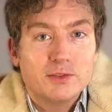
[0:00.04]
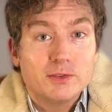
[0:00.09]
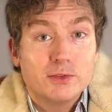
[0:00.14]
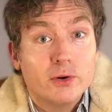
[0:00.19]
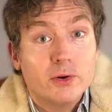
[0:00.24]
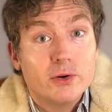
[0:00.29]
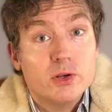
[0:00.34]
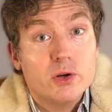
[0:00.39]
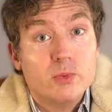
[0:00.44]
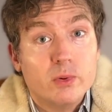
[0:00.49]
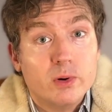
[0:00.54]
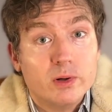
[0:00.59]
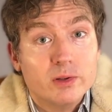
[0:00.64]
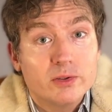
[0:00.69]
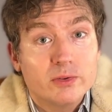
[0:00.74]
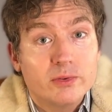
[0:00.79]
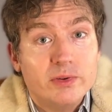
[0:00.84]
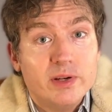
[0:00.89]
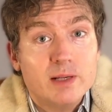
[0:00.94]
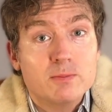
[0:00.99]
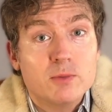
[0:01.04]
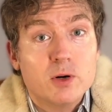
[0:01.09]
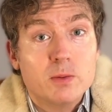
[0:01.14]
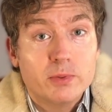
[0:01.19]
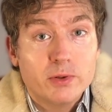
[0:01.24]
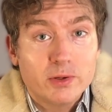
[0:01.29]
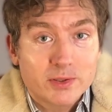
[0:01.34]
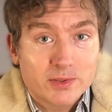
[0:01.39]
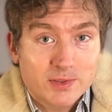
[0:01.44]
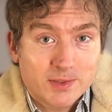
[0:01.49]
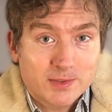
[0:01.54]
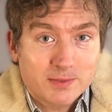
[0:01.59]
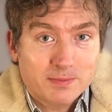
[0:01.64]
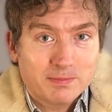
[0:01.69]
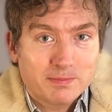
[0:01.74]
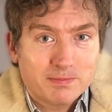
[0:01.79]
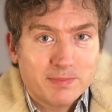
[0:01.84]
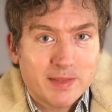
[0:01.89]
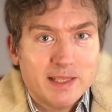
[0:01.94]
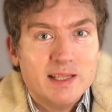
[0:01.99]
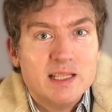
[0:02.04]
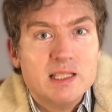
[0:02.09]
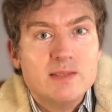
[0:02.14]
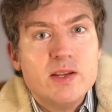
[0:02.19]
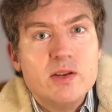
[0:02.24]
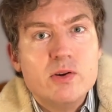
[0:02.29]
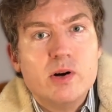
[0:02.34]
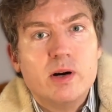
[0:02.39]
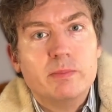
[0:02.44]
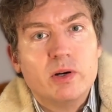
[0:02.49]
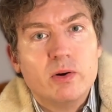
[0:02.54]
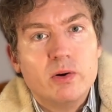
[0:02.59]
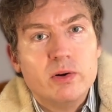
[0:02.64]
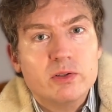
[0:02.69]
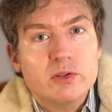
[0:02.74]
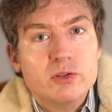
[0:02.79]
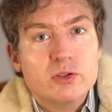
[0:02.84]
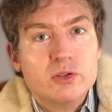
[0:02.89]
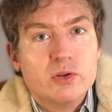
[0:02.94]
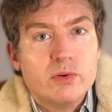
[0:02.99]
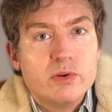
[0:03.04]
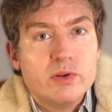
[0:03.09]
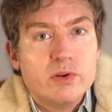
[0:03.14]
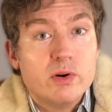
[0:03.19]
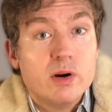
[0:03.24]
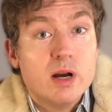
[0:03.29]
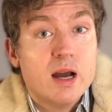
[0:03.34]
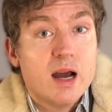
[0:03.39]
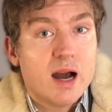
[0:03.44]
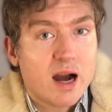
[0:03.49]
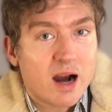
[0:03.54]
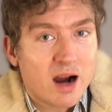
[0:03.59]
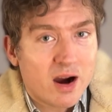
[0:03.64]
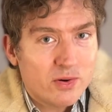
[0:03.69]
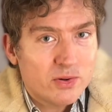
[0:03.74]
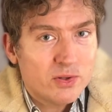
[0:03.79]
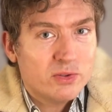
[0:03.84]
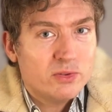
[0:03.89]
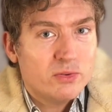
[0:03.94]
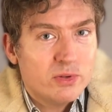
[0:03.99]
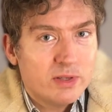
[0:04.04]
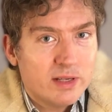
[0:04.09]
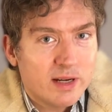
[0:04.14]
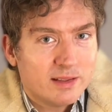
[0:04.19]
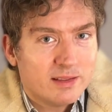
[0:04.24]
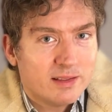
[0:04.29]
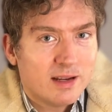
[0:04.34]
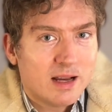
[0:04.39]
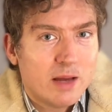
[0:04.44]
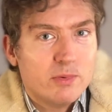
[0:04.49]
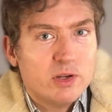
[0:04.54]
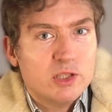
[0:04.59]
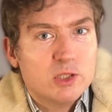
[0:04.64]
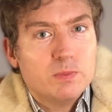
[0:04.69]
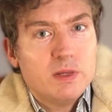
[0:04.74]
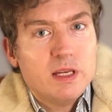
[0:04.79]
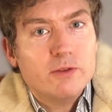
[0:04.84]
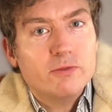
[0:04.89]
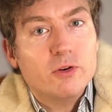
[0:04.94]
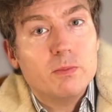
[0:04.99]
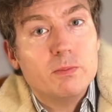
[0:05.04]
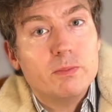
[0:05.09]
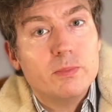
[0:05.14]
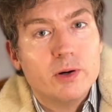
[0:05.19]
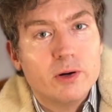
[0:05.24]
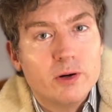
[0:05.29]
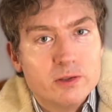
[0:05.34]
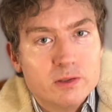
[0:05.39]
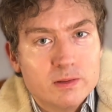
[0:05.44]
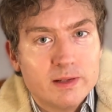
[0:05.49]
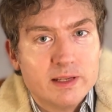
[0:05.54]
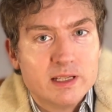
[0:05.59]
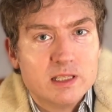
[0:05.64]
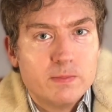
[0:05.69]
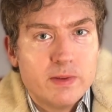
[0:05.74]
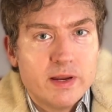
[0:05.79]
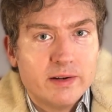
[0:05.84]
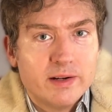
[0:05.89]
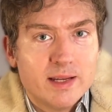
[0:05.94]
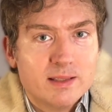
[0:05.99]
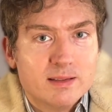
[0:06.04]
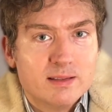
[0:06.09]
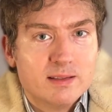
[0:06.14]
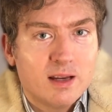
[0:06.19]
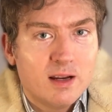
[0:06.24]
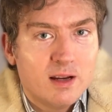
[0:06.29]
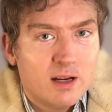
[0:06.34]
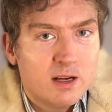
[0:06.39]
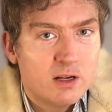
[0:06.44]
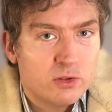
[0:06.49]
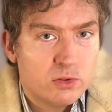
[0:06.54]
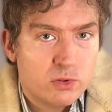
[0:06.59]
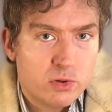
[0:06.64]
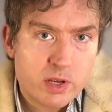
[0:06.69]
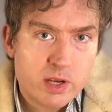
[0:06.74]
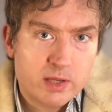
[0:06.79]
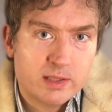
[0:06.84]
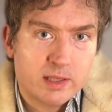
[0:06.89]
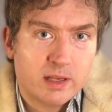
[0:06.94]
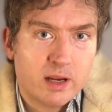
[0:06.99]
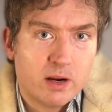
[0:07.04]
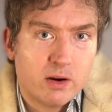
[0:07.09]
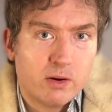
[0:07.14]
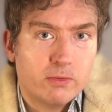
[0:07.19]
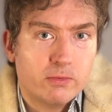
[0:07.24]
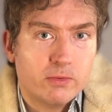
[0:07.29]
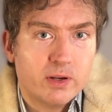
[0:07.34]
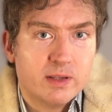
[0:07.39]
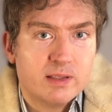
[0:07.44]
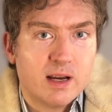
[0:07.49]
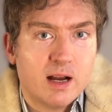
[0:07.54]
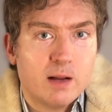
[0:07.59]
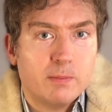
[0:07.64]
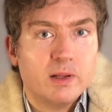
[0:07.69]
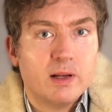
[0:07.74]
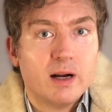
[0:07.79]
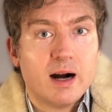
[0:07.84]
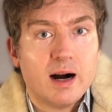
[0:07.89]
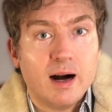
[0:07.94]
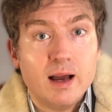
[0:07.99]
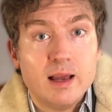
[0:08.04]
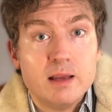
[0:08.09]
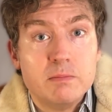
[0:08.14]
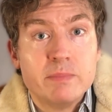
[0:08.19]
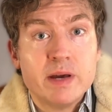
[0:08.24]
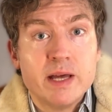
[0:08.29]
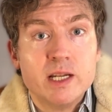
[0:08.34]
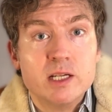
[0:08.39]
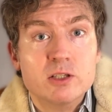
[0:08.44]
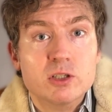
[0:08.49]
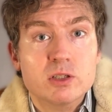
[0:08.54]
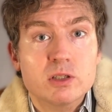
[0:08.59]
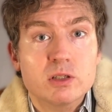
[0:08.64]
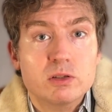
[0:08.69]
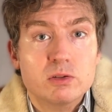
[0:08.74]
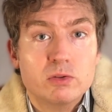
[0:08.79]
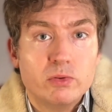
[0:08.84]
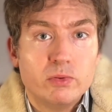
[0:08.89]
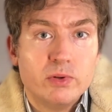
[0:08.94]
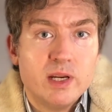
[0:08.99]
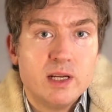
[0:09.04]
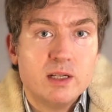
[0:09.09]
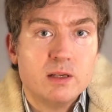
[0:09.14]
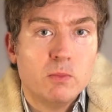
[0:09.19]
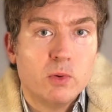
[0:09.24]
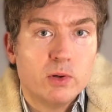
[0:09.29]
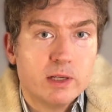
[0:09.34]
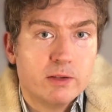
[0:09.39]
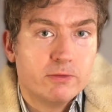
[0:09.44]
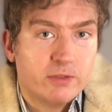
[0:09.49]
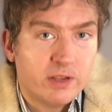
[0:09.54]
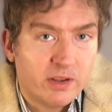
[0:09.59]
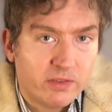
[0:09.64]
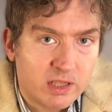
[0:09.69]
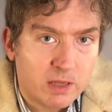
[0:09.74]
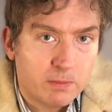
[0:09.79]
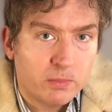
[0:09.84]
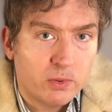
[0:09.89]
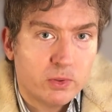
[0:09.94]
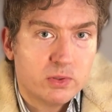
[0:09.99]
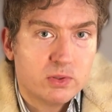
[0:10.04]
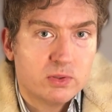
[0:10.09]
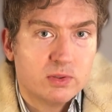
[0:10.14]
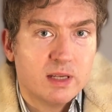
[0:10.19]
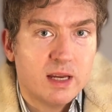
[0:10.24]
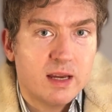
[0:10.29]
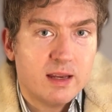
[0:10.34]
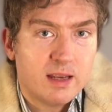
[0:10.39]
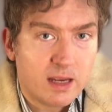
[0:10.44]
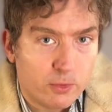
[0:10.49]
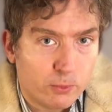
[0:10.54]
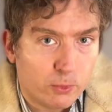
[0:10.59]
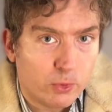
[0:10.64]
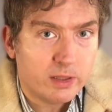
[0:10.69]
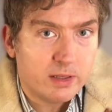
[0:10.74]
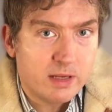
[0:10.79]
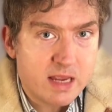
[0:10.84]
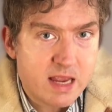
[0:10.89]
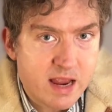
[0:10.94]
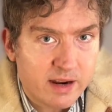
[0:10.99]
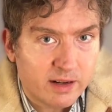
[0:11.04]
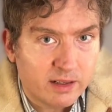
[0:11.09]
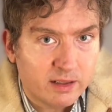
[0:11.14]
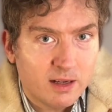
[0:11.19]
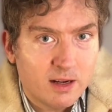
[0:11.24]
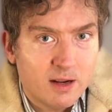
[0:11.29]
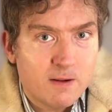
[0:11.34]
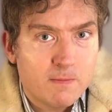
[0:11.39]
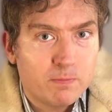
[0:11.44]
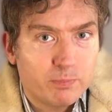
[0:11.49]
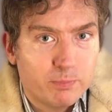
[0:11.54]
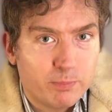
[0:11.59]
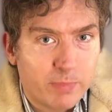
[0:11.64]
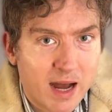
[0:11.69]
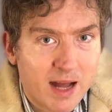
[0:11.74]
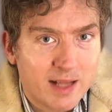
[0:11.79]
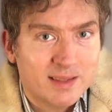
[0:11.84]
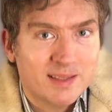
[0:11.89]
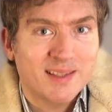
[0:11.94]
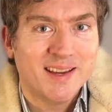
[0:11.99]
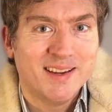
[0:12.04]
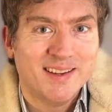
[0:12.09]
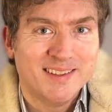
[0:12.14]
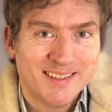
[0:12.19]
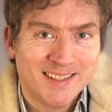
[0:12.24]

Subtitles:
So you want to read more books? In this video, I'm going to show you how to do that. I will speak from personal experience. 2 years ago, for example, I managed to read more than 50 books in 1 year. But,